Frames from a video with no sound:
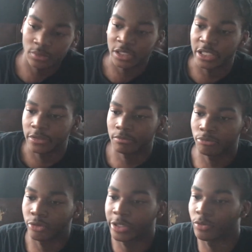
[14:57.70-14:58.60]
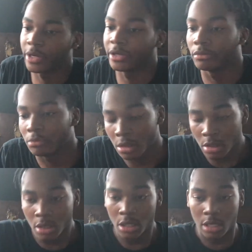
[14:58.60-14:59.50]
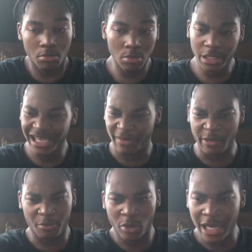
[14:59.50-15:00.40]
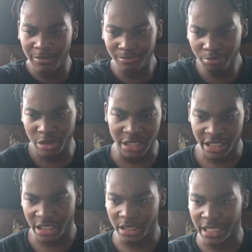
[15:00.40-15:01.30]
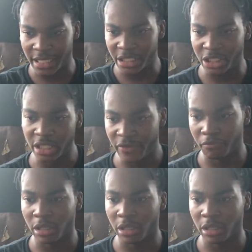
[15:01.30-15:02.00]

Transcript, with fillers: T, pretty random. You got people at positions that they shouldn't even